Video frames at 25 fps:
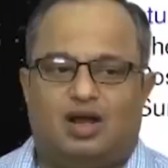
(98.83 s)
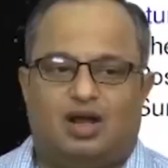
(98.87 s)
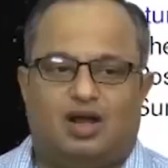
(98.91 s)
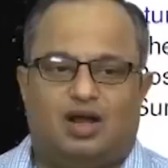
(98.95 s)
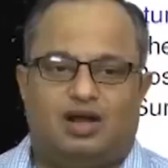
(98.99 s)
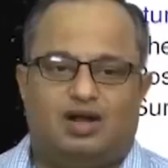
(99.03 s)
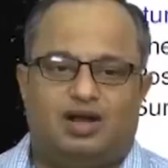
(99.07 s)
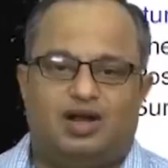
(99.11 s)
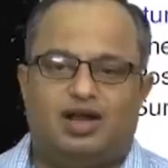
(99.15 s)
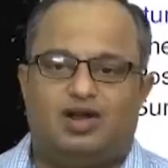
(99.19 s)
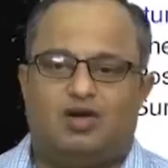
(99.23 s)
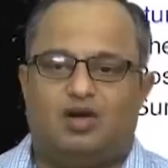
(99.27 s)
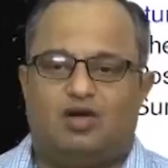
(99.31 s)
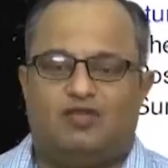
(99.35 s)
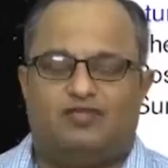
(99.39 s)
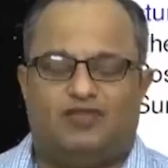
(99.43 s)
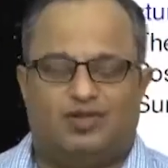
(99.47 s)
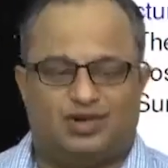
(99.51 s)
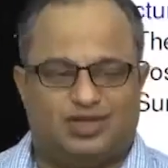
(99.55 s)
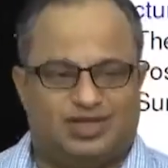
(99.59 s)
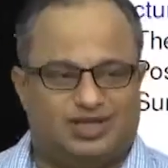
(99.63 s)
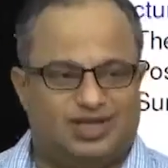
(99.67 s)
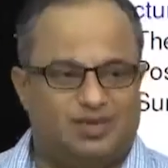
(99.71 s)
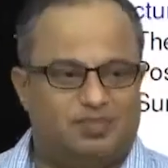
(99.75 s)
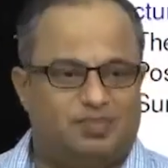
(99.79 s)
and recall,
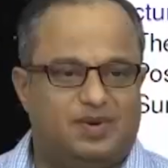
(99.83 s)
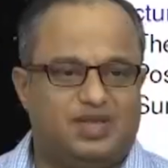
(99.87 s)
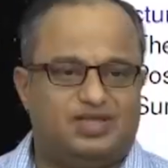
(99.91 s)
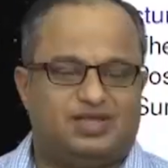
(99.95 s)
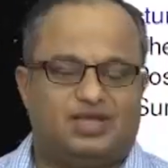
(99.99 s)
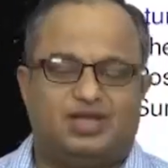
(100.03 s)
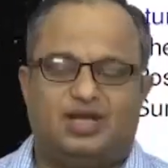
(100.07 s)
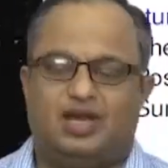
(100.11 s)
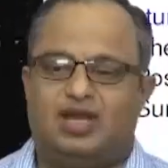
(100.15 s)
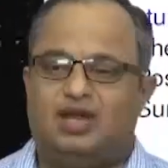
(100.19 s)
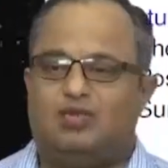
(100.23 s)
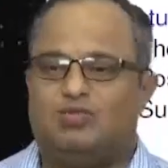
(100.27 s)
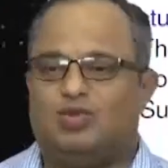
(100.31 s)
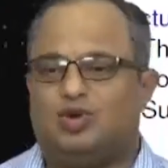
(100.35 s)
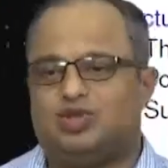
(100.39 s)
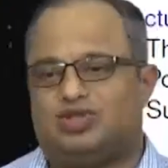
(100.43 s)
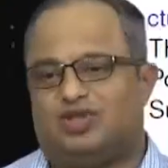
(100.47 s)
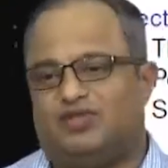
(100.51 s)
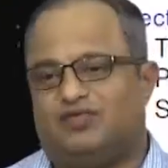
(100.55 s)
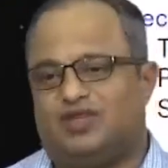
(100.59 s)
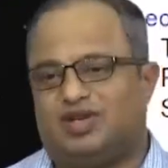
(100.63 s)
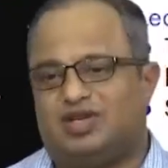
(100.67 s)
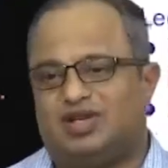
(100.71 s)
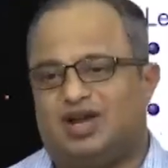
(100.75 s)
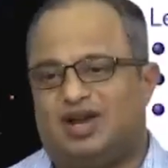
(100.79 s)
for simplicity, most
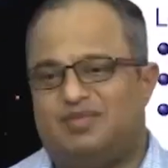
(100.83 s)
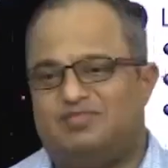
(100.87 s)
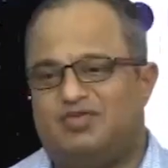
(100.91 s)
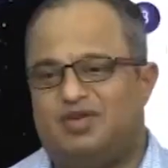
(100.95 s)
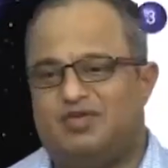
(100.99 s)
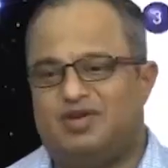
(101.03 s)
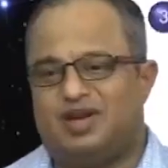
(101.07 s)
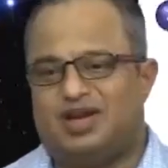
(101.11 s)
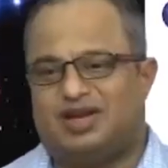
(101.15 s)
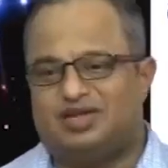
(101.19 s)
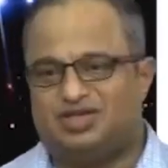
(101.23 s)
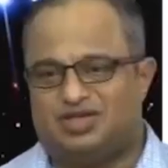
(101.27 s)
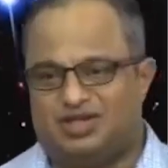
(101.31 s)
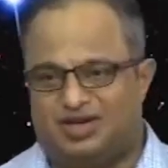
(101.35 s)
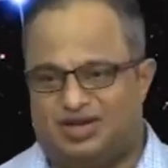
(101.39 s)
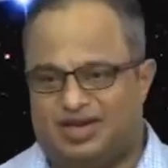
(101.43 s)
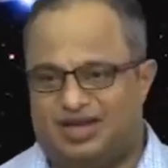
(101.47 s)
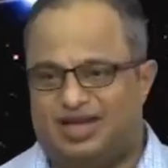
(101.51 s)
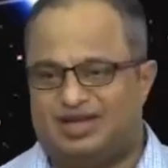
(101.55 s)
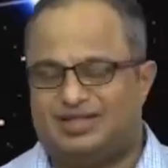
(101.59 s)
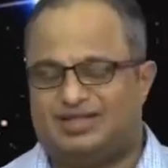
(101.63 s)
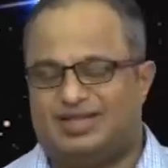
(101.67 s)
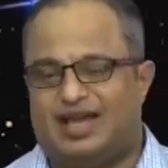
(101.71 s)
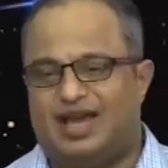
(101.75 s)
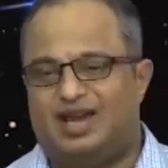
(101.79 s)
of the time we were
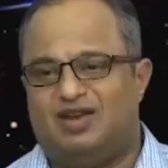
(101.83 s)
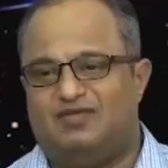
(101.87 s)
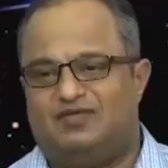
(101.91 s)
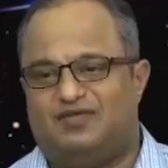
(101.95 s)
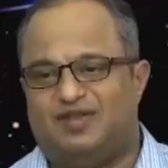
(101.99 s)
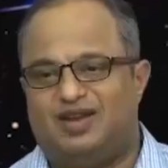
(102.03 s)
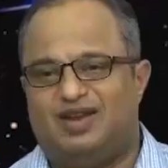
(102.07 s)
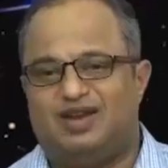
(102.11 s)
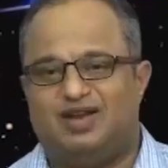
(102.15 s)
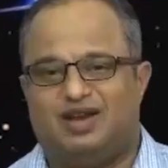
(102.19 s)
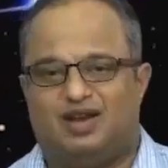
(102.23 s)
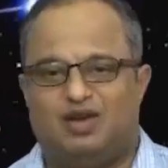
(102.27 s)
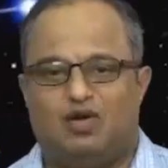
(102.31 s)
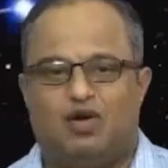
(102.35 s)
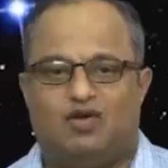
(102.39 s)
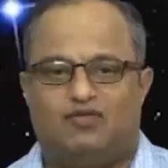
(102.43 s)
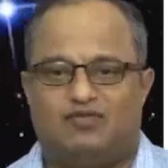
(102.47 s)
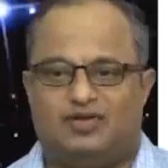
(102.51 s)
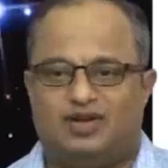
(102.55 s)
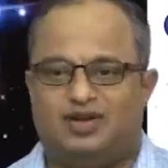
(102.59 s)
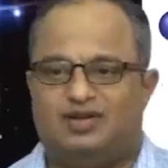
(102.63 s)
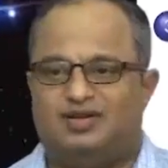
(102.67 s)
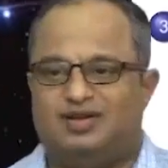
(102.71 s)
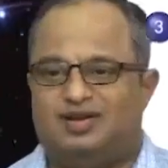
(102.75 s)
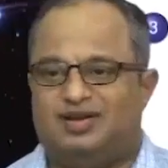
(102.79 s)
considering a scalar field, and
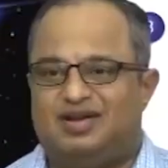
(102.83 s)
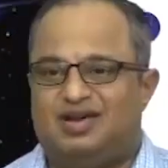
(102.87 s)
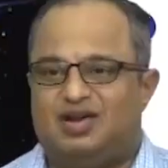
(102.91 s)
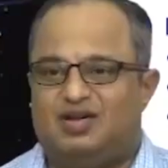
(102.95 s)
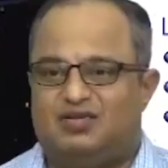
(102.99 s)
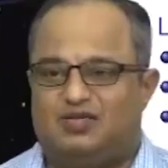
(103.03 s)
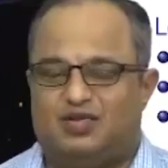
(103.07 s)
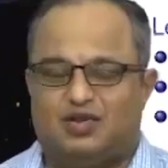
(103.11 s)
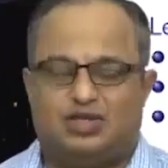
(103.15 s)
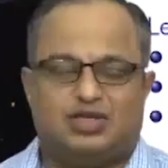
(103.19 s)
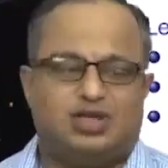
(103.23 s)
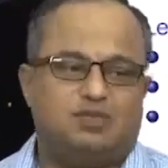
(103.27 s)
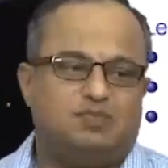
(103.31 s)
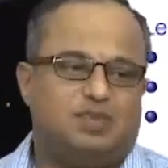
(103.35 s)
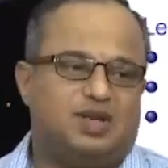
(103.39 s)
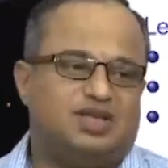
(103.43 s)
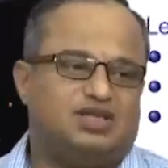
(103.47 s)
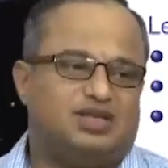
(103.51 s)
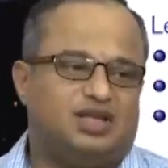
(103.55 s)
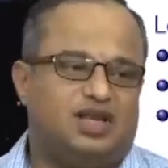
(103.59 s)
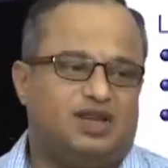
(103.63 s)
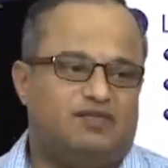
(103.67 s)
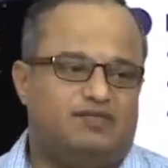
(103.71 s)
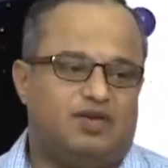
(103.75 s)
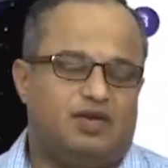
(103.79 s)
often for
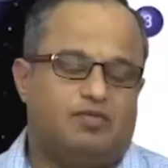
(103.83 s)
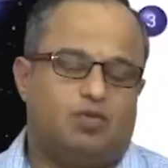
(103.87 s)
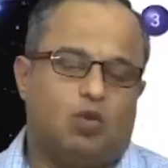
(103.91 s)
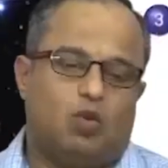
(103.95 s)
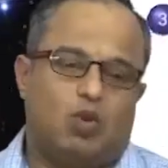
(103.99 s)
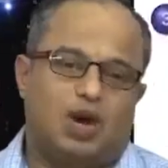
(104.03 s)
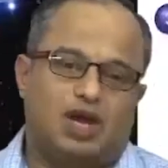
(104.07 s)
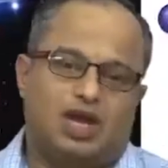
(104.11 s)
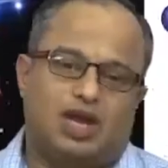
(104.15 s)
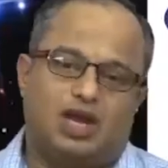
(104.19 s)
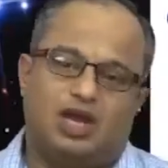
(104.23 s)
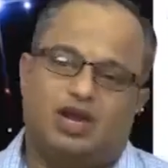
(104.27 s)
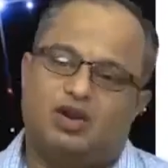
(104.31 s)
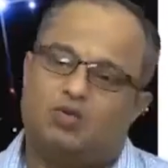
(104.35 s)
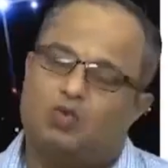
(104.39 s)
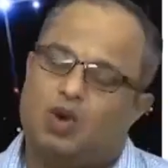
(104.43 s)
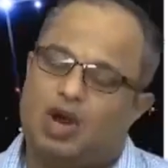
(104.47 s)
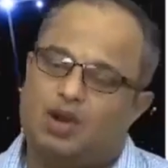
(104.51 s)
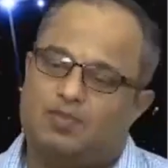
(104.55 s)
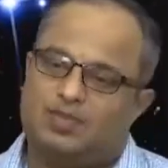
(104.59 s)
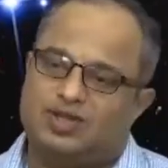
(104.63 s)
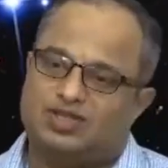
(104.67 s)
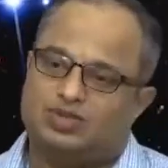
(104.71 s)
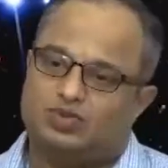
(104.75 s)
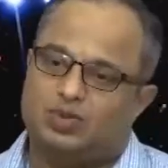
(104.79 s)
simplicity we were working in
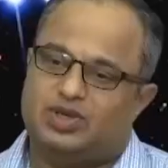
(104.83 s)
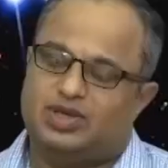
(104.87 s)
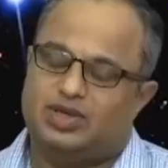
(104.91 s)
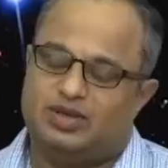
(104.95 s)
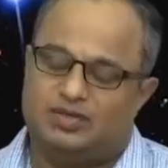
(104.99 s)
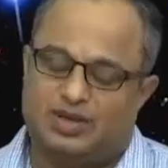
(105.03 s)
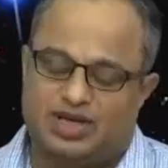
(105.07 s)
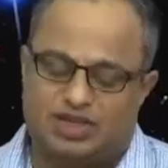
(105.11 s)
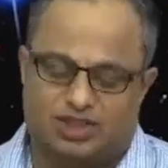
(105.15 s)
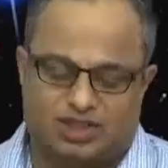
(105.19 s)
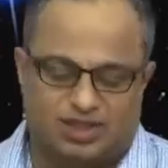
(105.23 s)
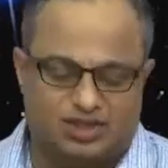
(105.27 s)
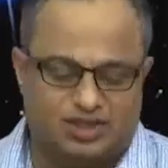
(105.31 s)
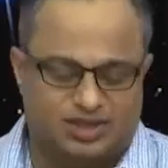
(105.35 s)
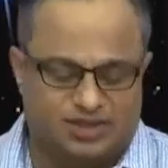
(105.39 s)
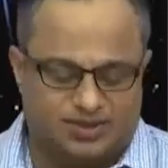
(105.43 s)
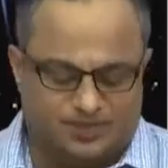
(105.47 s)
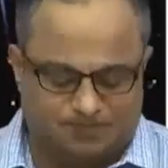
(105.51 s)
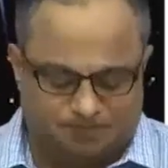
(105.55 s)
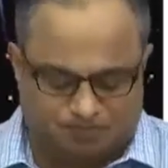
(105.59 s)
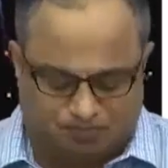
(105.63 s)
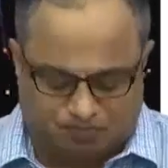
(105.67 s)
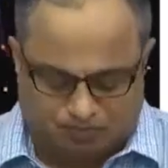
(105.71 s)
1+1 dimensions.